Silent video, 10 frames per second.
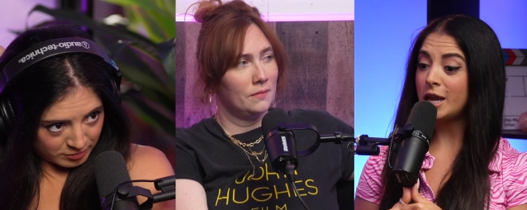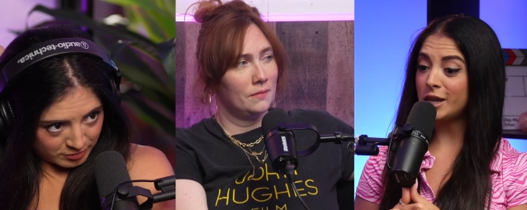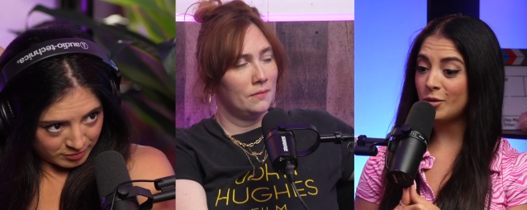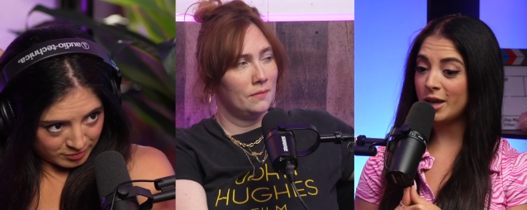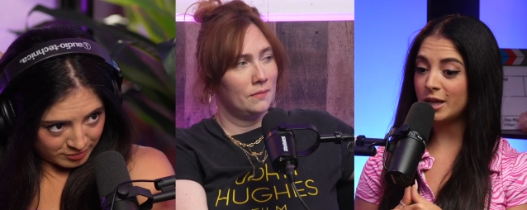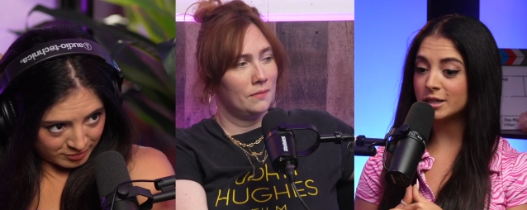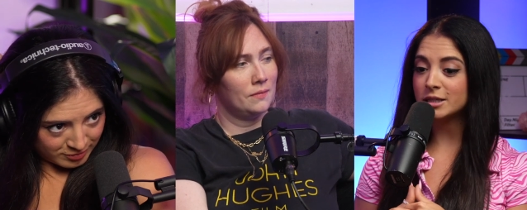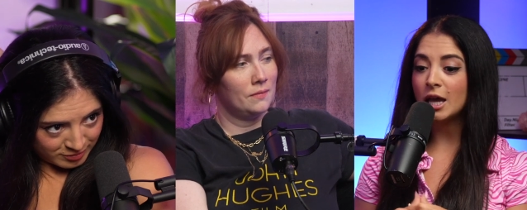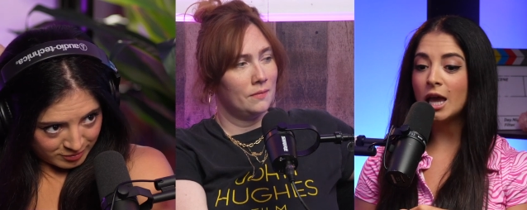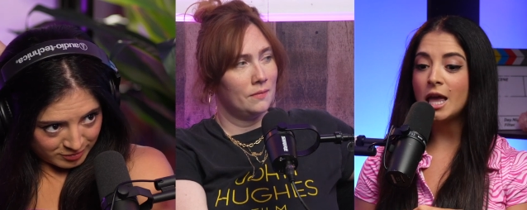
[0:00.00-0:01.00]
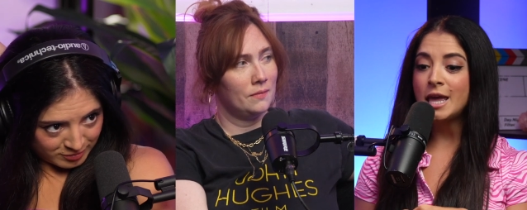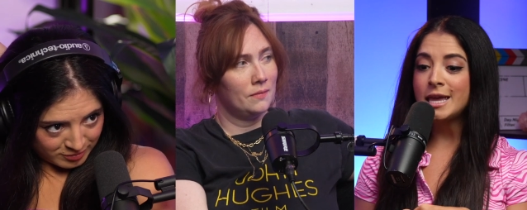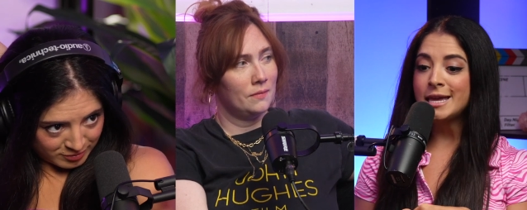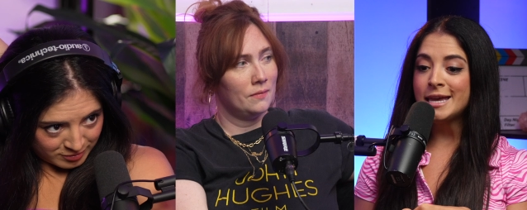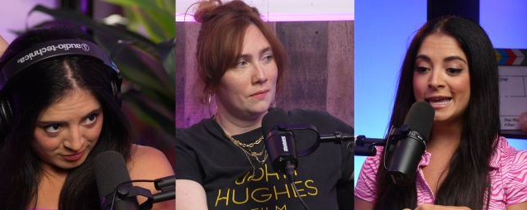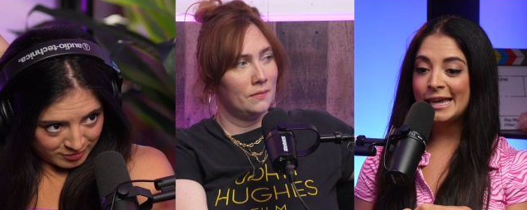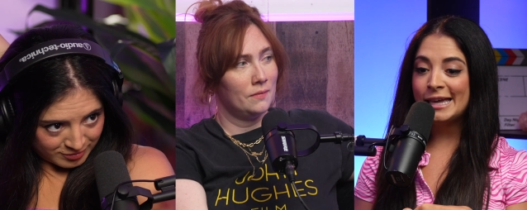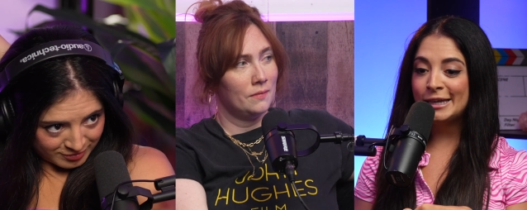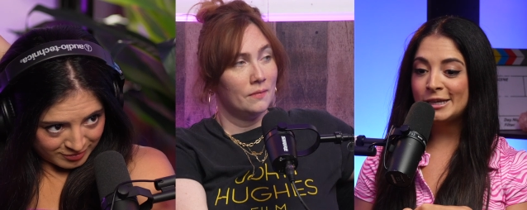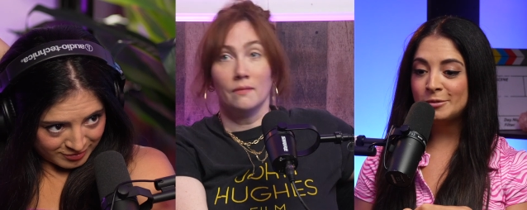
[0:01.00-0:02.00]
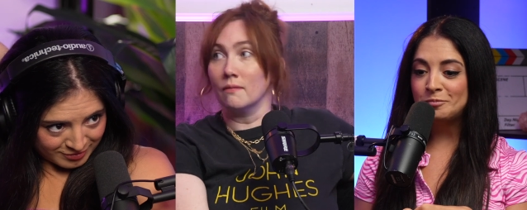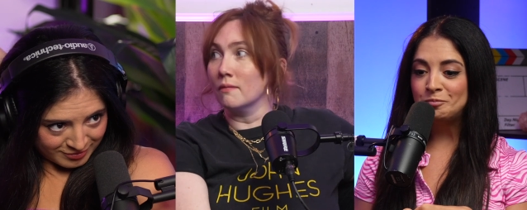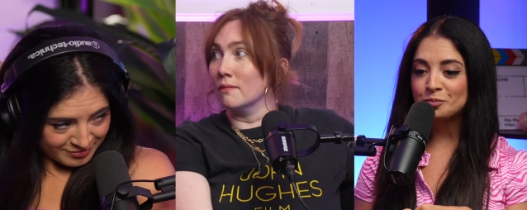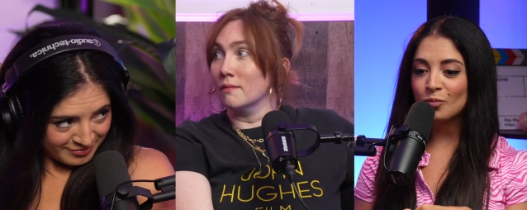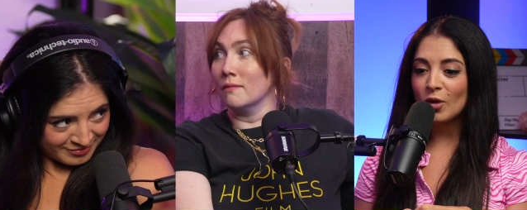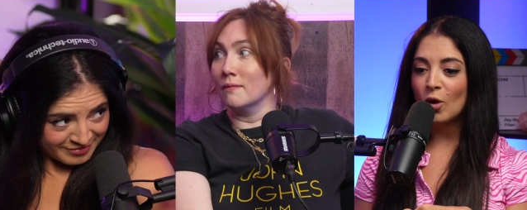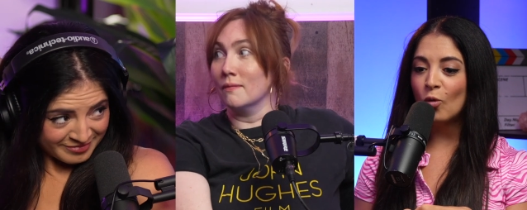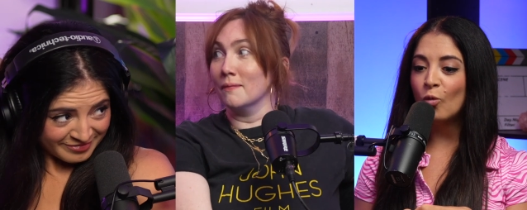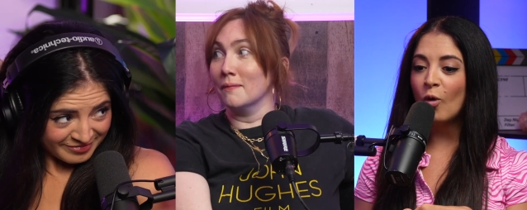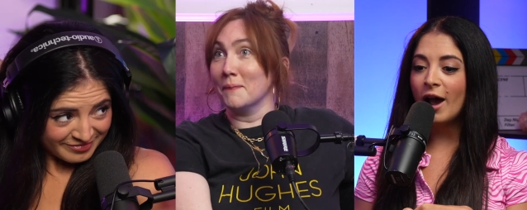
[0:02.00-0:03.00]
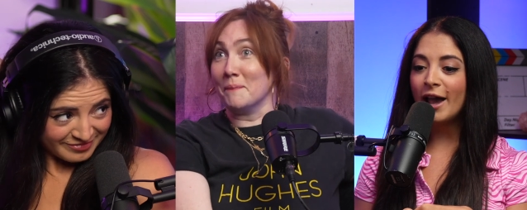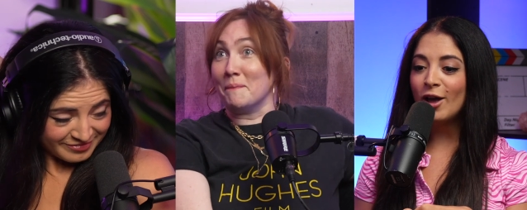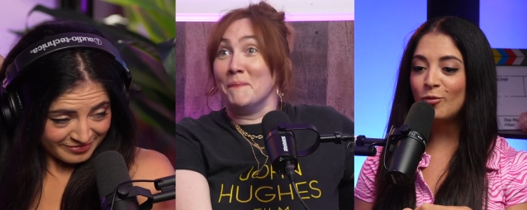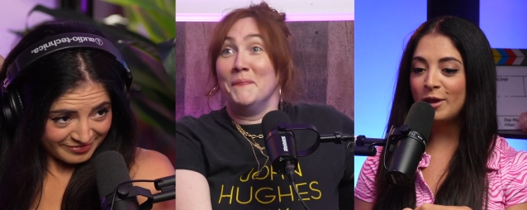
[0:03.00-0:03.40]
Speaker 1: Anyways, um, while